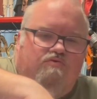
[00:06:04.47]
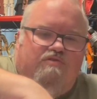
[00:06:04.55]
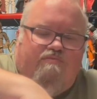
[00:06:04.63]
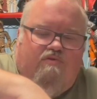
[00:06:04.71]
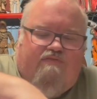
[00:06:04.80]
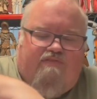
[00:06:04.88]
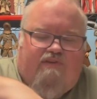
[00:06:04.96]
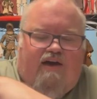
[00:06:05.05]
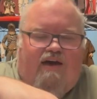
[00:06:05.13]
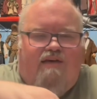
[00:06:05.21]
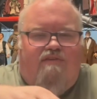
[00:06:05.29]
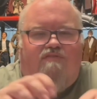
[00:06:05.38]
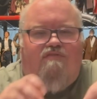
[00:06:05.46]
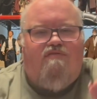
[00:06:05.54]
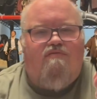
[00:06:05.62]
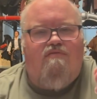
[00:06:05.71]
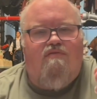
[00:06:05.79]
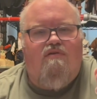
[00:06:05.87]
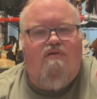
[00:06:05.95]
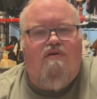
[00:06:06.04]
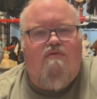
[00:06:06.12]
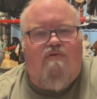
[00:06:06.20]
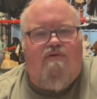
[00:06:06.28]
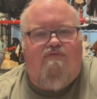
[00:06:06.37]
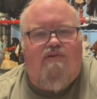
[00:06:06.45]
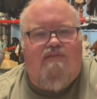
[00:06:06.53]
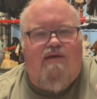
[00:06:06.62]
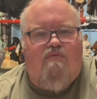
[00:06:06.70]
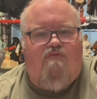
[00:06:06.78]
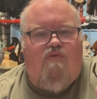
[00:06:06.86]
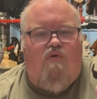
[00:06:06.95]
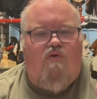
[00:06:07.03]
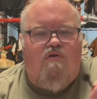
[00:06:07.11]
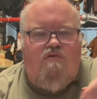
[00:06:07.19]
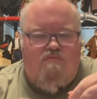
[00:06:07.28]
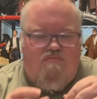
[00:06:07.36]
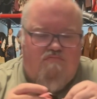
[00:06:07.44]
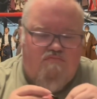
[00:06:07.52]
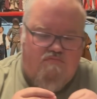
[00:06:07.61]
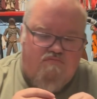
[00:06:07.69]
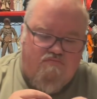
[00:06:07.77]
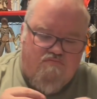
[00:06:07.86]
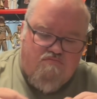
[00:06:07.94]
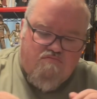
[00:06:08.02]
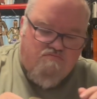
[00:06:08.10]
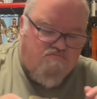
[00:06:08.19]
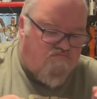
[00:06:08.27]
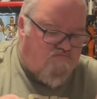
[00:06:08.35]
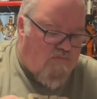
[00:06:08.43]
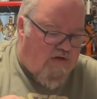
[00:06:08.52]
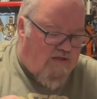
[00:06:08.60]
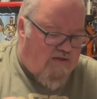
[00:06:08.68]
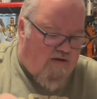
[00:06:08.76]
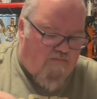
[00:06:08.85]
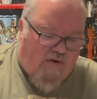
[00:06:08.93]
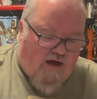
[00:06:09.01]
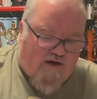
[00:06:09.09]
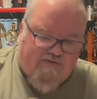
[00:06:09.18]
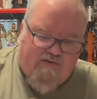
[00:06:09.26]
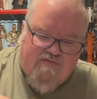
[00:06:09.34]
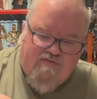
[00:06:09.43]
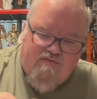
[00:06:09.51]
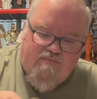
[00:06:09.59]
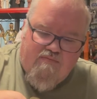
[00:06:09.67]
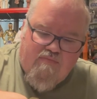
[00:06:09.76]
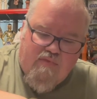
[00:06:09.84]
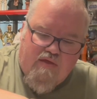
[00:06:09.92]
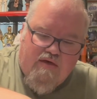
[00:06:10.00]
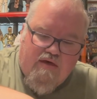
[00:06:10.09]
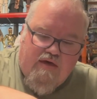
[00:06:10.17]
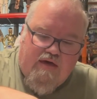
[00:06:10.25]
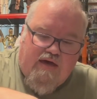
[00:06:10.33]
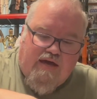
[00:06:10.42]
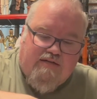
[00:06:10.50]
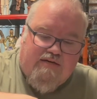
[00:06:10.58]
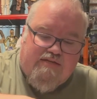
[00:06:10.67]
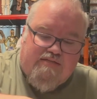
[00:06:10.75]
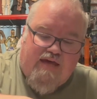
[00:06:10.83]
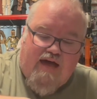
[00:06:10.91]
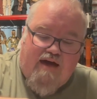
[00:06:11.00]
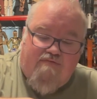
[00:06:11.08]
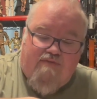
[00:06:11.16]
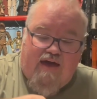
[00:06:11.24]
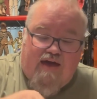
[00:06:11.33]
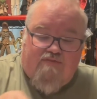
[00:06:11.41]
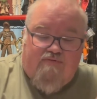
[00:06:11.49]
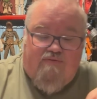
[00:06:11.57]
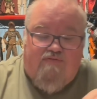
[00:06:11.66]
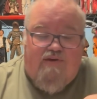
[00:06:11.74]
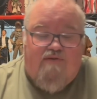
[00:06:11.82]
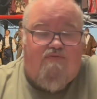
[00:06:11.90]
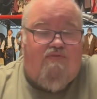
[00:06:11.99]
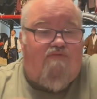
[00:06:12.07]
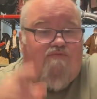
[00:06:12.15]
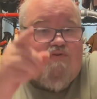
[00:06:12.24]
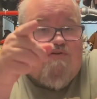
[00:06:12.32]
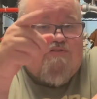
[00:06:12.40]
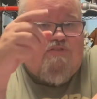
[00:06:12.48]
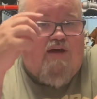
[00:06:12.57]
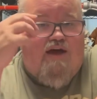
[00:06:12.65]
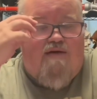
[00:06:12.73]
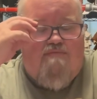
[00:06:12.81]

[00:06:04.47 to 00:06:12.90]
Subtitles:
to move his eyes. We've seen that before in the unboxings. He does have, as we've seen for the first time